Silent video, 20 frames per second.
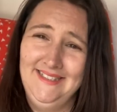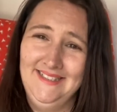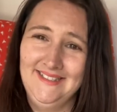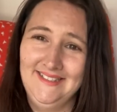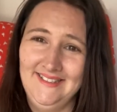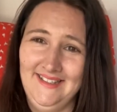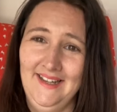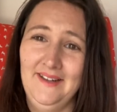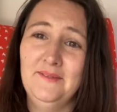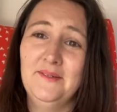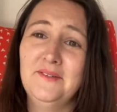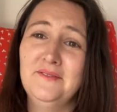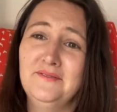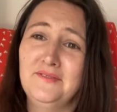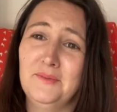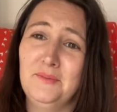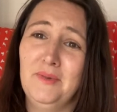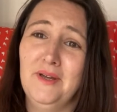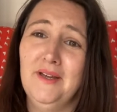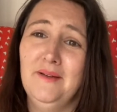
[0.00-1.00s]
All I want
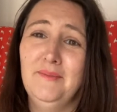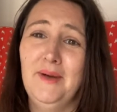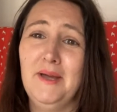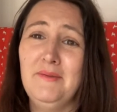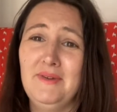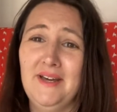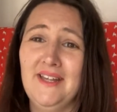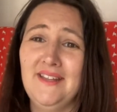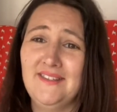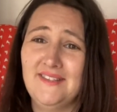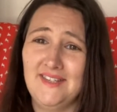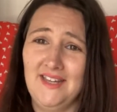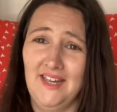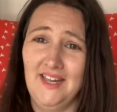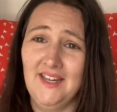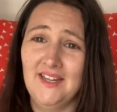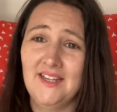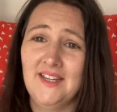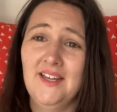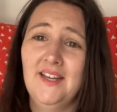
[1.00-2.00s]
for my
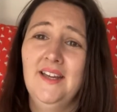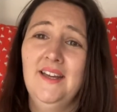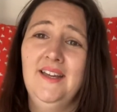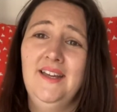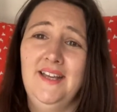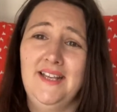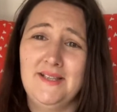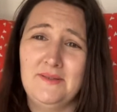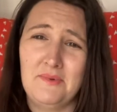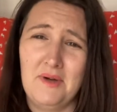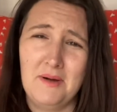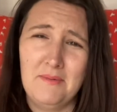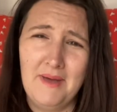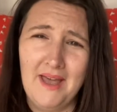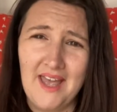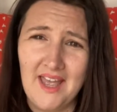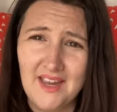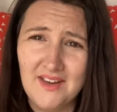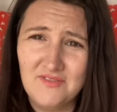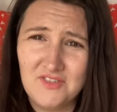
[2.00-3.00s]
birthday is
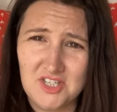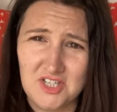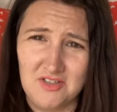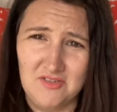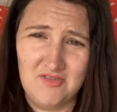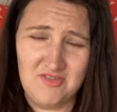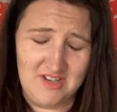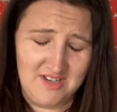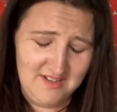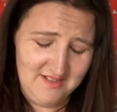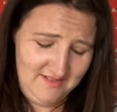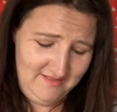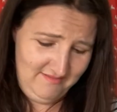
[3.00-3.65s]
well-behaved children.